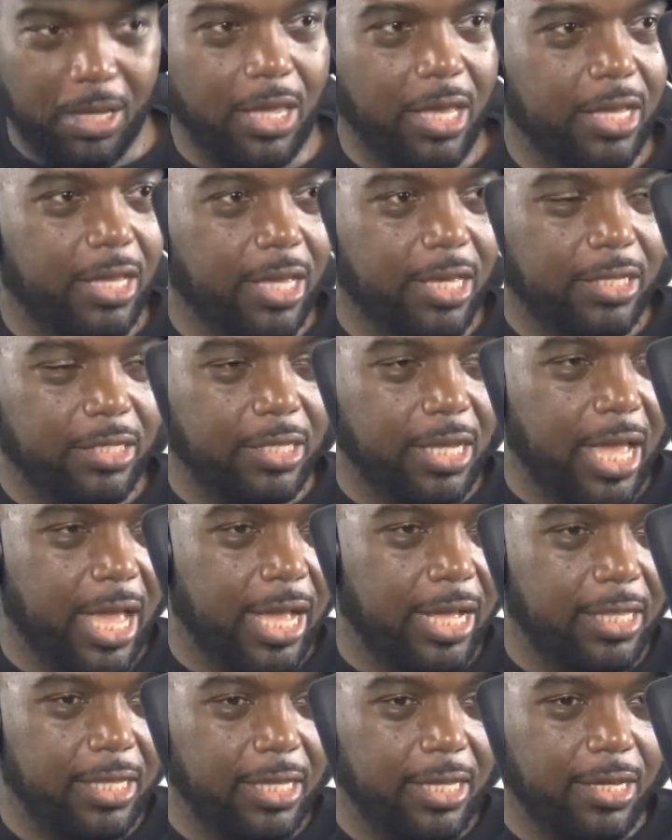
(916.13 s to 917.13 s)

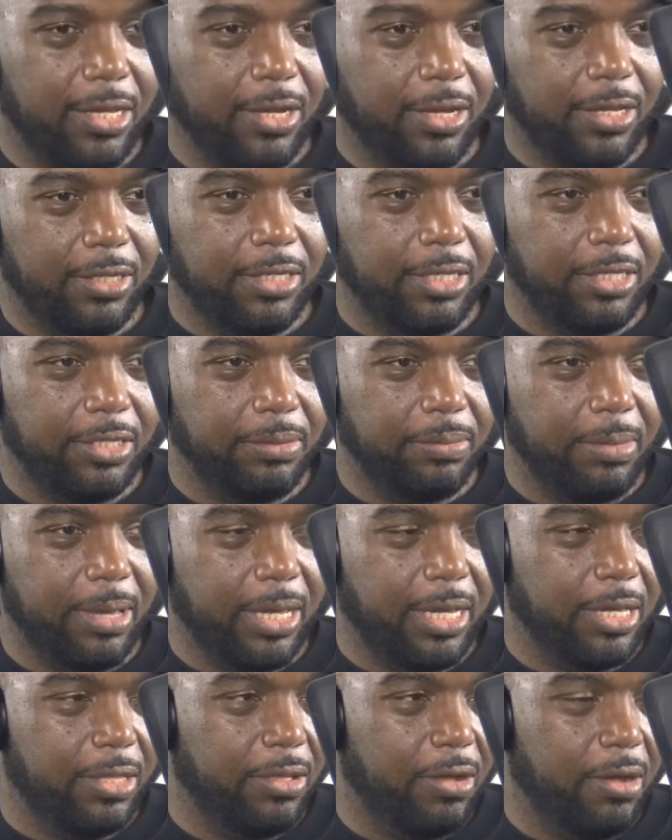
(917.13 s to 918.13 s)
Exactly, because he's
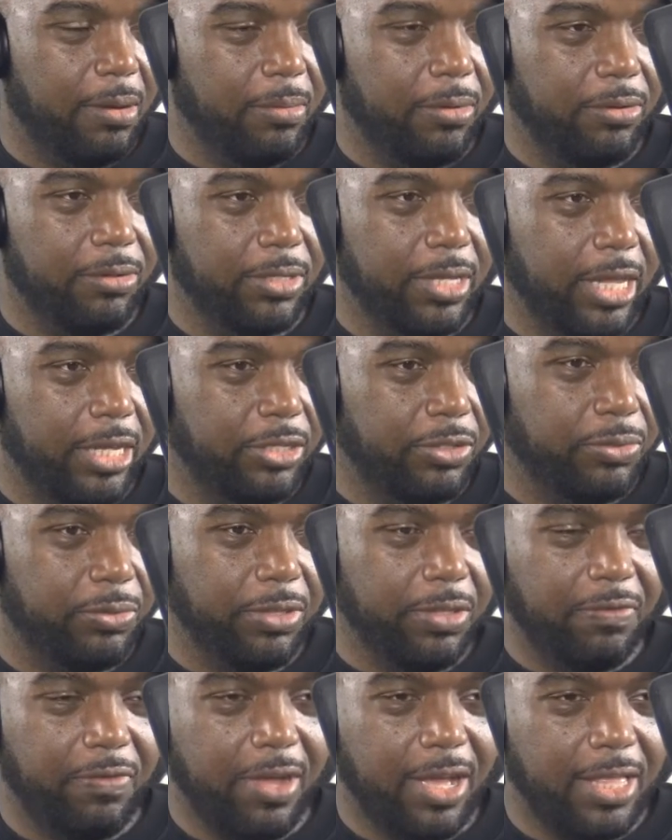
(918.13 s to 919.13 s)
making almost like
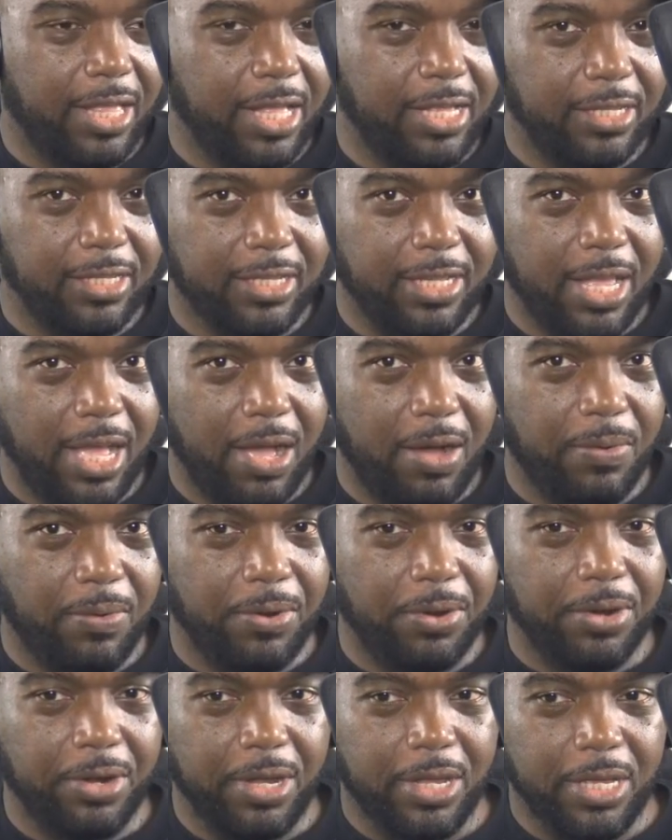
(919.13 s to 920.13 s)
$25 an
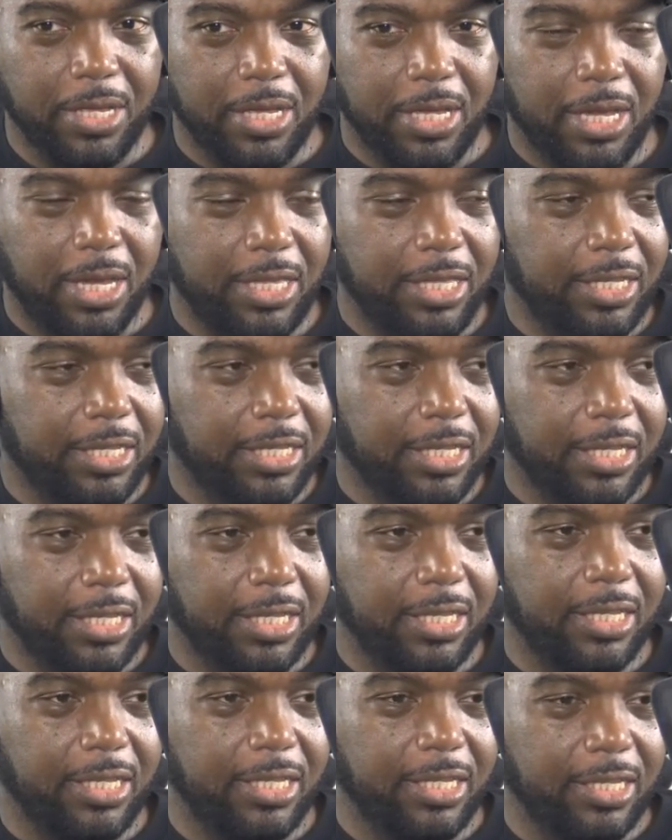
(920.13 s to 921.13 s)
hour, and
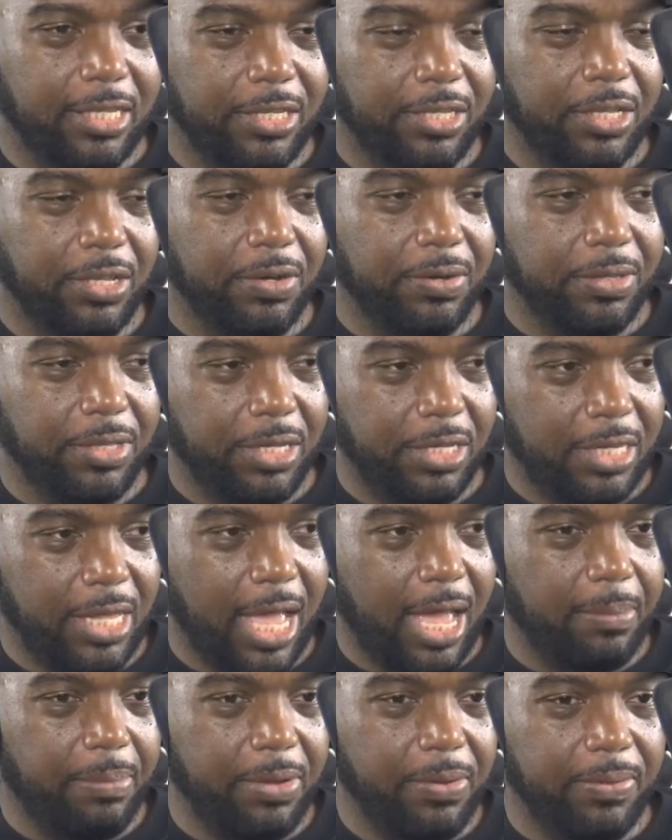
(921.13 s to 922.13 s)
he's
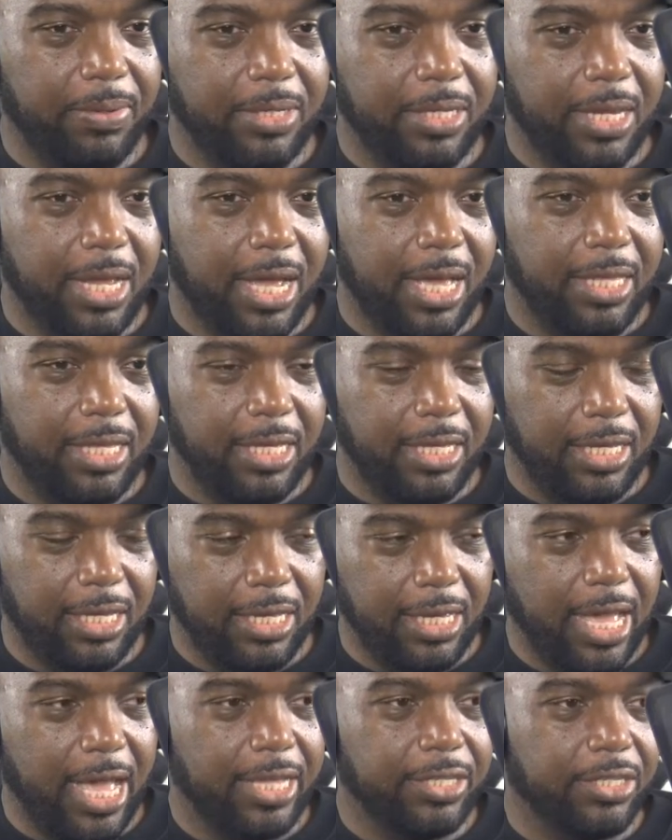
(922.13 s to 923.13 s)
happy with that.
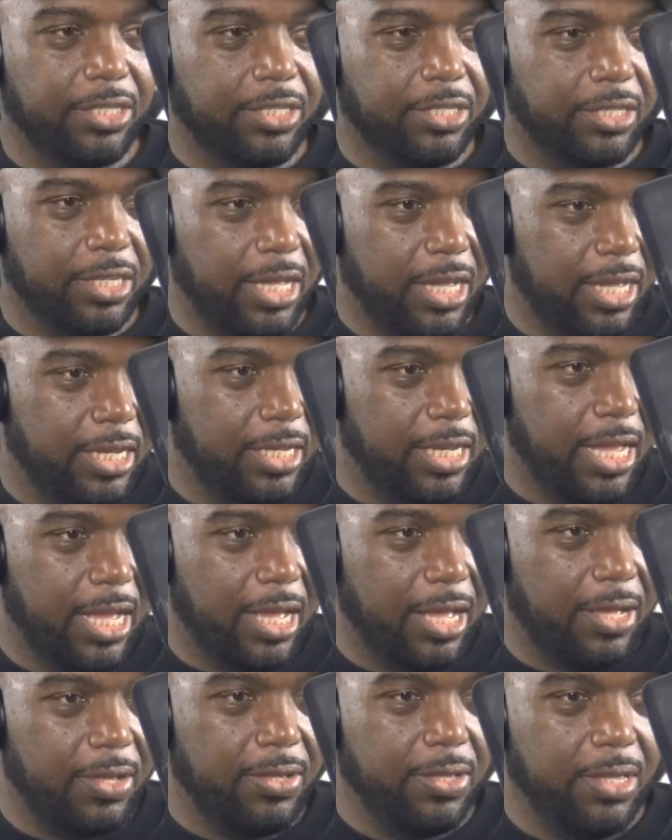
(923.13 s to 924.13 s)
He has a son
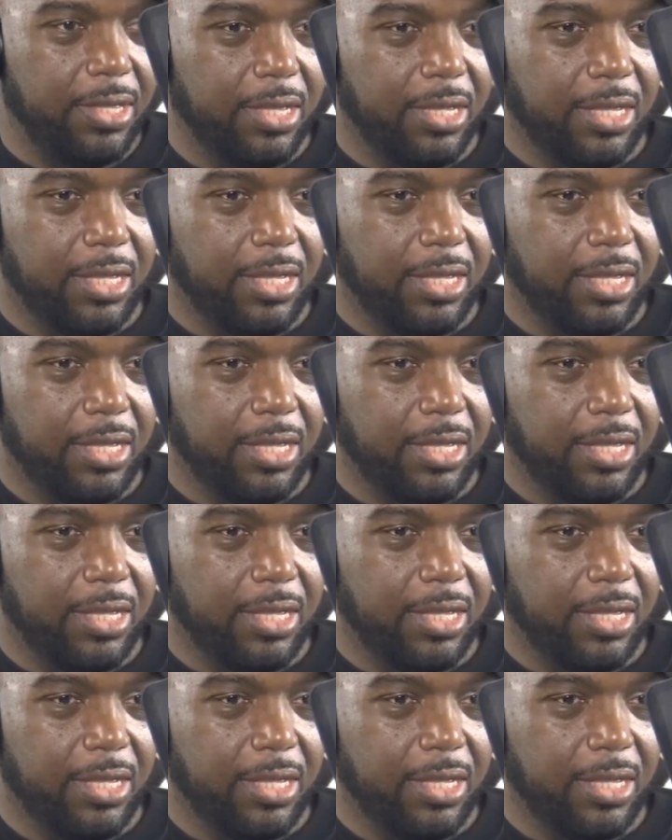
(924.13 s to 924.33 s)
now.